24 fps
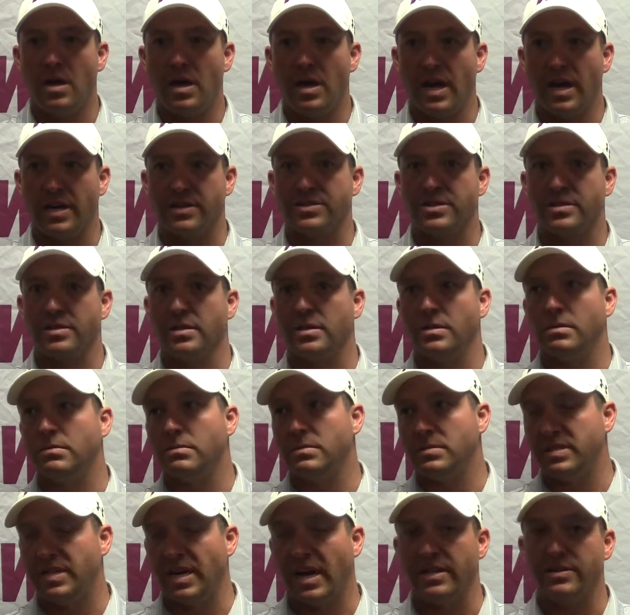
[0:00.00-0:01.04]
Actually
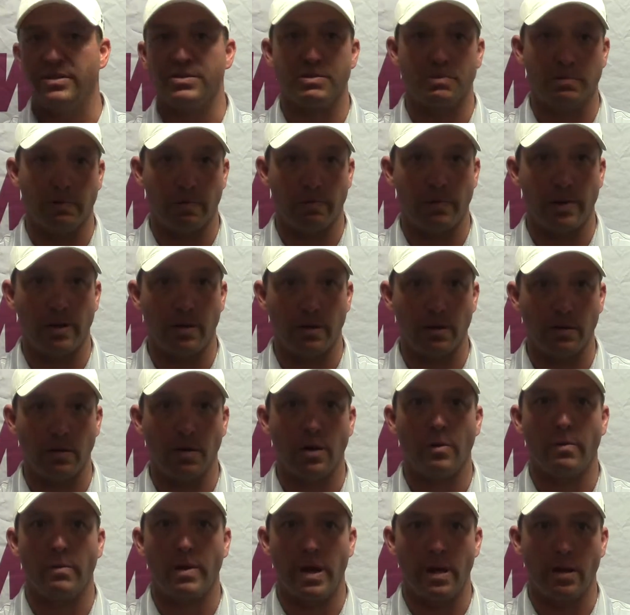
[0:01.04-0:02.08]
tied the school record
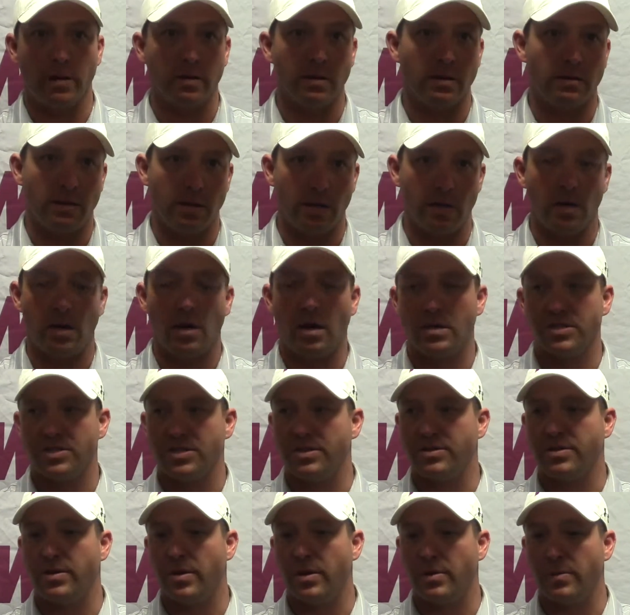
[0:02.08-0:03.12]
low round at the
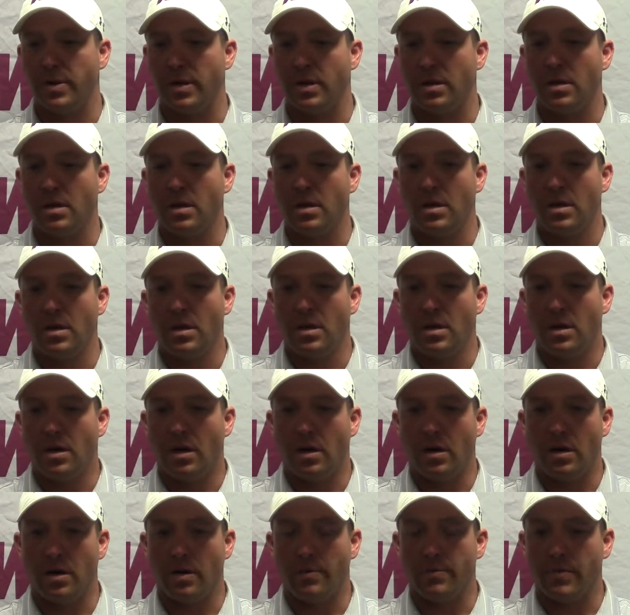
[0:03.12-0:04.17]
Austin tournament.
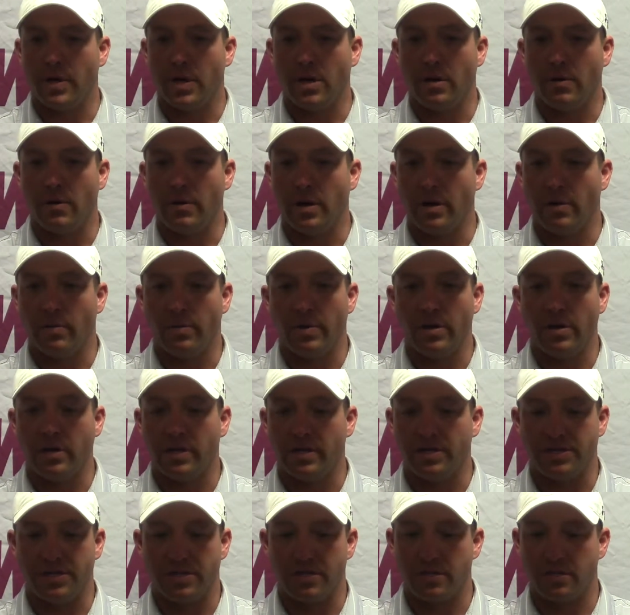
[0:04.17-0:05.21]
You know, and
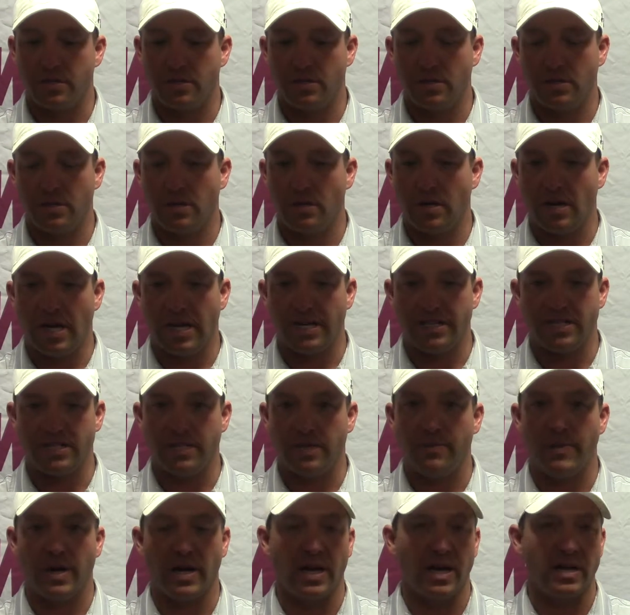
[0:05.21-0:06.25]
really I just
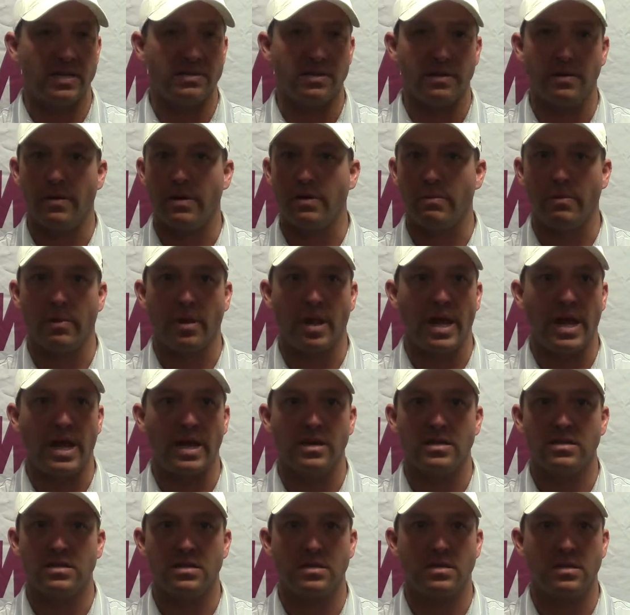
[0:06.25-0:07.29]
need my guys to go out and
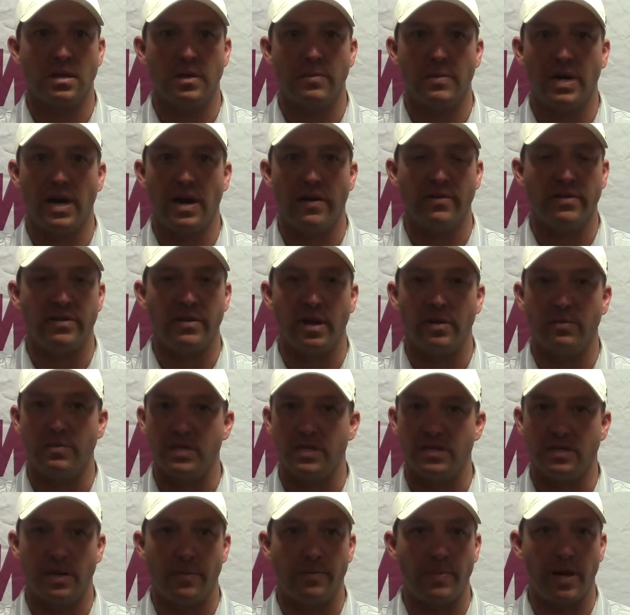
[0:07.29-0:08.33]
relax. I mean, every time we
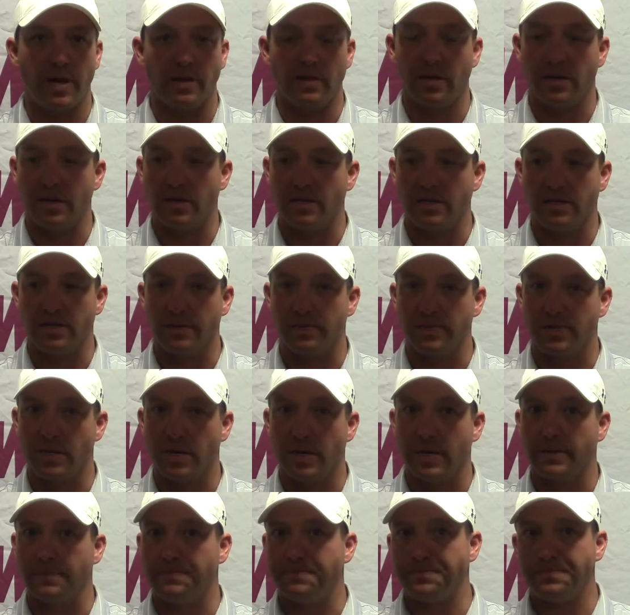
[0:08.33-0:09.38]
step out there, it seems
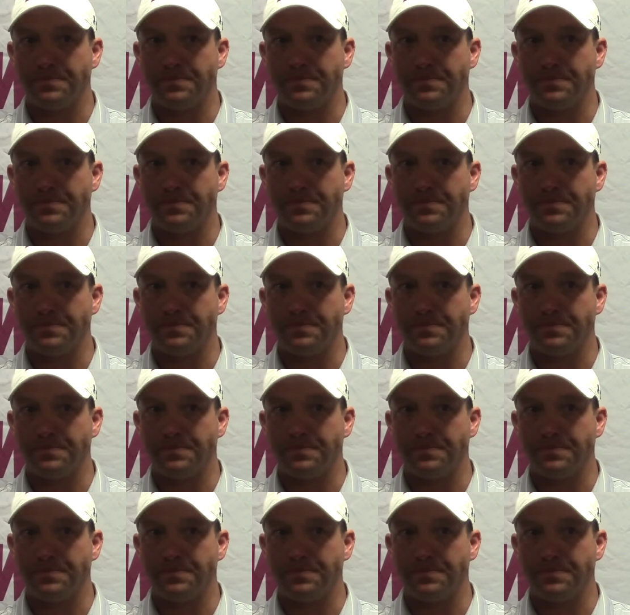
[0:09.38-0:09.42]
like